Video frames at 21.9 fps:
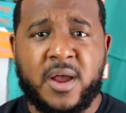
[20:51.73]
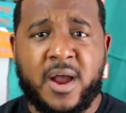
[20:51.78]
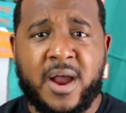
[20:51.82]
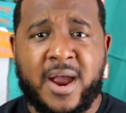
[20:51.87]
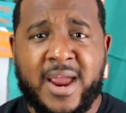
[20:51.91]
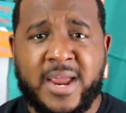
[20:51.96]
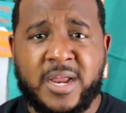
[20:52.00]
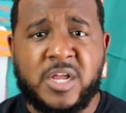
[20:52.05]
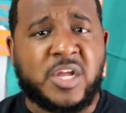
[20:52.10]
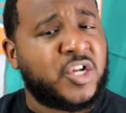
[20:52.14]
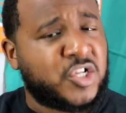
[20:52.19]

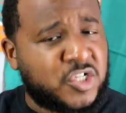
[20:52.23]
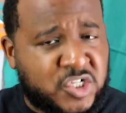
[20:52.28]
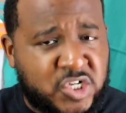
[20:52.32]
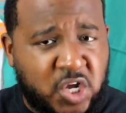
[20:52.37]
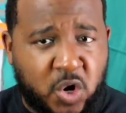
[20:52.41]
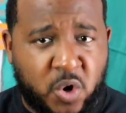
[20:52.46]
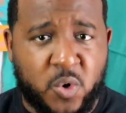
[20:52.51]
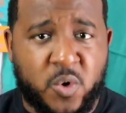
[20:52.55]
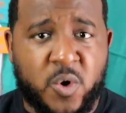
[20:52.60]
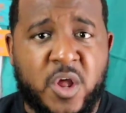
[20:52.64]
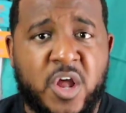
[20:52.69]
All right,
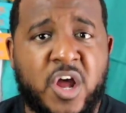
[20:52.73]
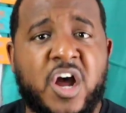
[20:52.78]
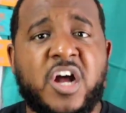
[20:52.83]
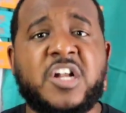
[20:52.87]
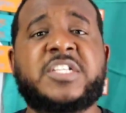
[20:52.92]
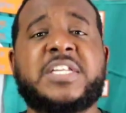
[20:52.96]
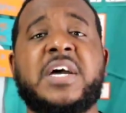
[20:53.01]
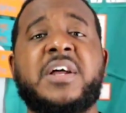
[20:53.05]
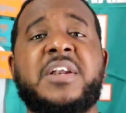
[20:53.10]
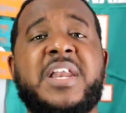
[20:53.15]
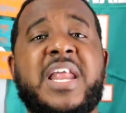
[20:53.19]
so
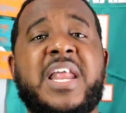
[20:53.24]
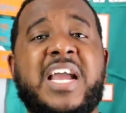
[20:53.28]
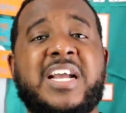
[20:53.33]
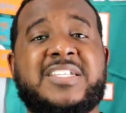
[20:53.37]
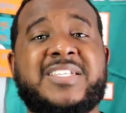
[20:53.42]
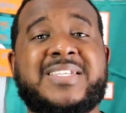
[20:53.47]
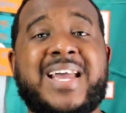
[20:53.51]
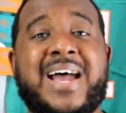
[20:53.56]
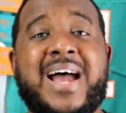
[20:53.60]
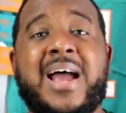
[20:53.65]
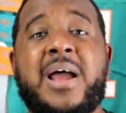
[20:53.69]
until
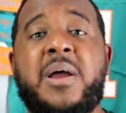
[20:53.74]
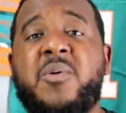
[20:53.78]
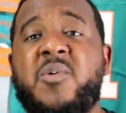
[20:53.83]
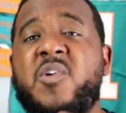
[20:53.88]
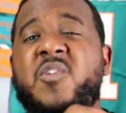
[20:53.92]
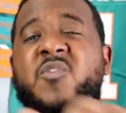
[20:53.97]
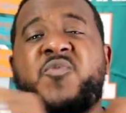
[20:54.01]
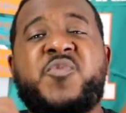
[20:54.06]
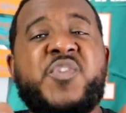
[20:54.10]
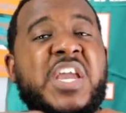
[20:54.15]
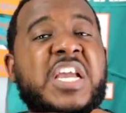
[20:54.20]
next time,
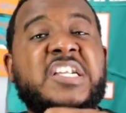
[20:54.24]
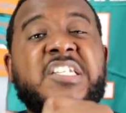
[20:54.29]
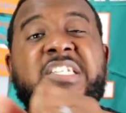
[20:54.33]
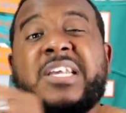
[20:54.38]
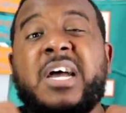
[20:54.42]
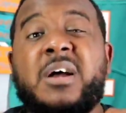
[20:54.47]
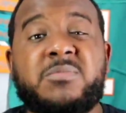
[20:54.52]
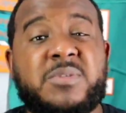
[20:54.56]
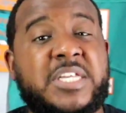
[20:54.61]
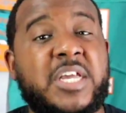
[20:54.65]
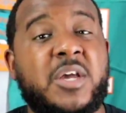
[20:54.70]
fins
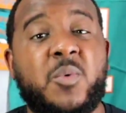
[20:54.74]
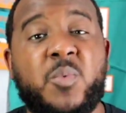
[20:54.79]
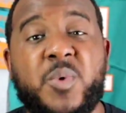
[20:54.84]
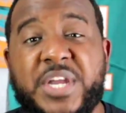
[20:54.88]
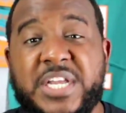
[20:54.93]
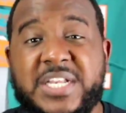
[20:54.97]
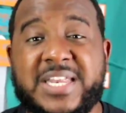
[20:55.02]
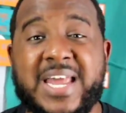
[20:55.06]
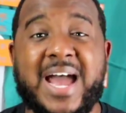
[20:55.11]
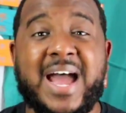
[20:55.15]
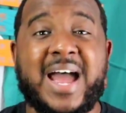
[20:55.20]
up till
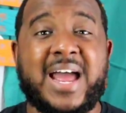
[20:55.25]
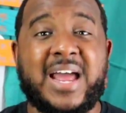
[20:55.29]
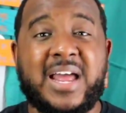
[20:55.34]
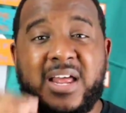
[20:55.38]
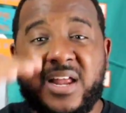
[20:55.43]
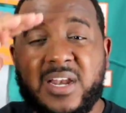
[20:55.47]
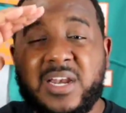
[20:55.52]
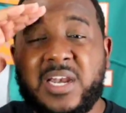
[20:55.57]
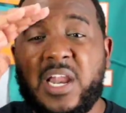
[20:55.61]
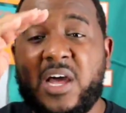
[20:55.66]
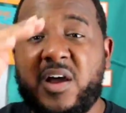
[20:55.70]
we die.
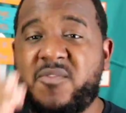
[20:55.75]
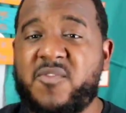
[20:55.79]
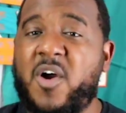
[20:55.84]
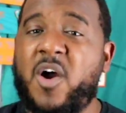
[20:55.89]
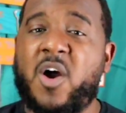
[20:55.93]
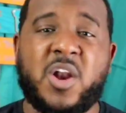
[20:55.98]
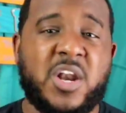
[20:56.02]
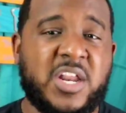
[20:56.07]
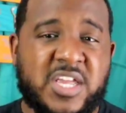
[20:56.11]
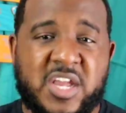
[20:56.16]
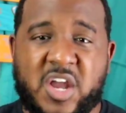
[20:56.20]
Love
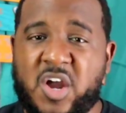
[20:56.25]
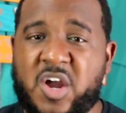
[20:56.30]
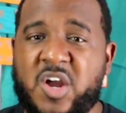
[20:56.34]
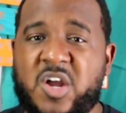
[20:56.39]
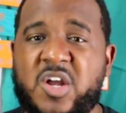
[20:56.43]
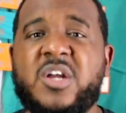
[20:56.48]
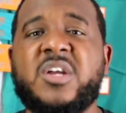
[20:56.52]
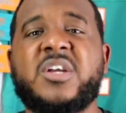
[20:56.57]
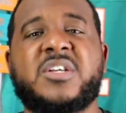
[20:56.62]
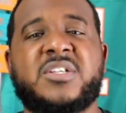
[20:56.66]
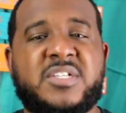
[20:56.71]
all of
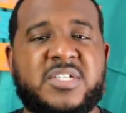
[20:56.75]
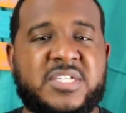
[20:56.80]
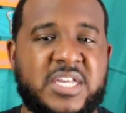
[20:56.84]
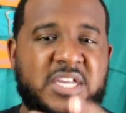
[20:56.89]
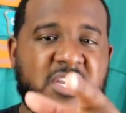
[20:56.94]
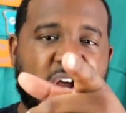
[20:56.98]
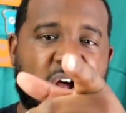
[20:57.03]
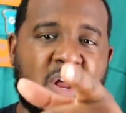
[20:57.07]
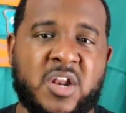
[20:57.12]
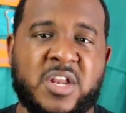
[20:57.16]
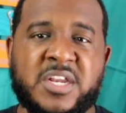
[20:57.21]
y'all. See
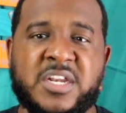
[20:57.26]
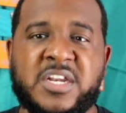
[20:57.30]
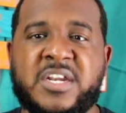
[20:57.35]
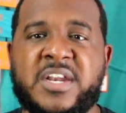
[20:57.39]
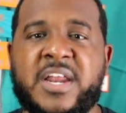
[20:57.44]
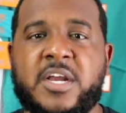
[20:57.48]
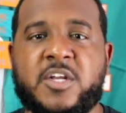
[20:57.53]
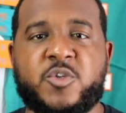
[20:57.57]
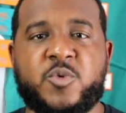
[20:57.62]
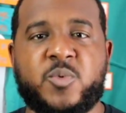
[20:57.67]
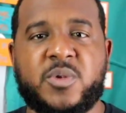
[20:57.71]
y'all in the
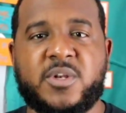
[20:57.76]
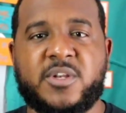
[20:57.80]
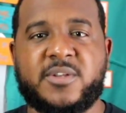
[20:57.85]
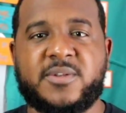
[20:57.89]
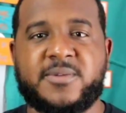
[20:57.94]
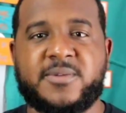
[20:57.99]
next one.